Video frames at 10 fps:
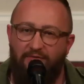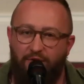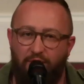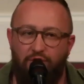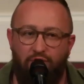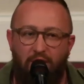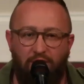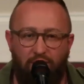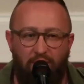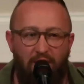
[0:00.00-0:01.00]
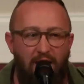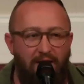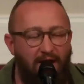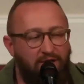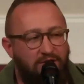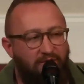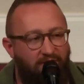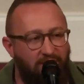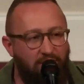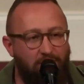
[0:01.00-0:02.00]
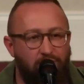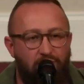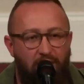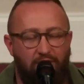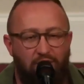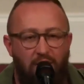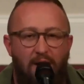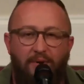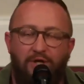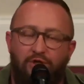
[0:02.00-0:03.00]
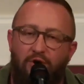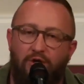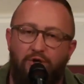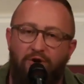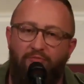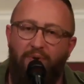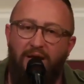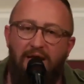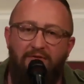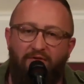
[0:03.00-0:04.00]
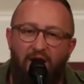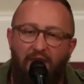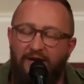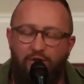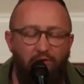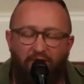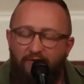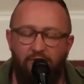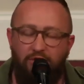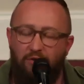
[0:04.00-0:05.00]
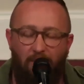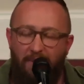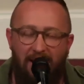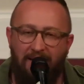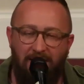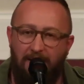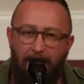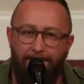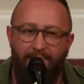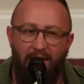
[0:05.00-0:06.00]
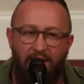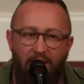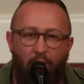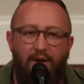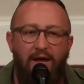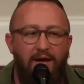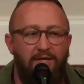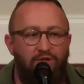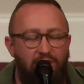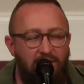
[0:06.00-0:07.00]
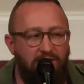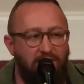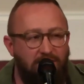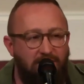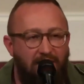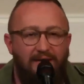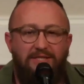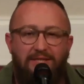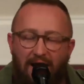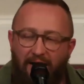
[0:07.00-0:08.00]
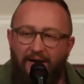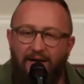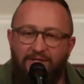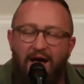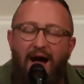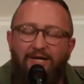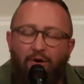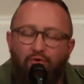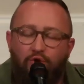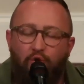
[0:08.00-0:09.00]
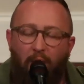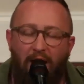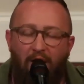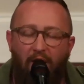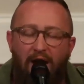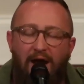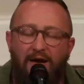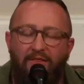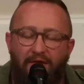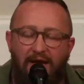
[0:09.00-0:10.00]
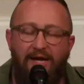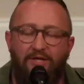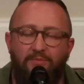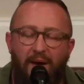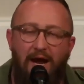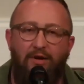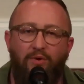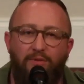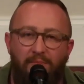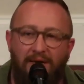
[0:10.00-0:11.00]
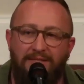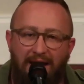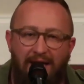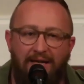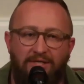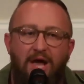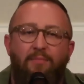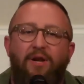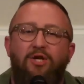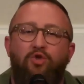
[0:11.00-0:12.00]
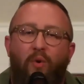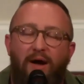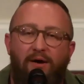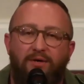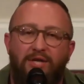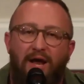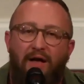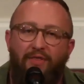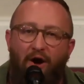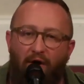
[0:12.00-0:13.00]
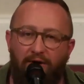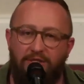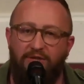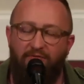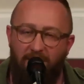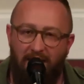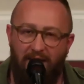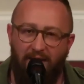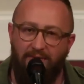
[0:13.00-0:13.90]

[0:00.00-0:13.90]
to a structure, not just a physical structure, but a structure of belief that you refuse to abandon when Jesus is telling us, I don't dwell in things made with men's hands, but he dwells in the hearts of men.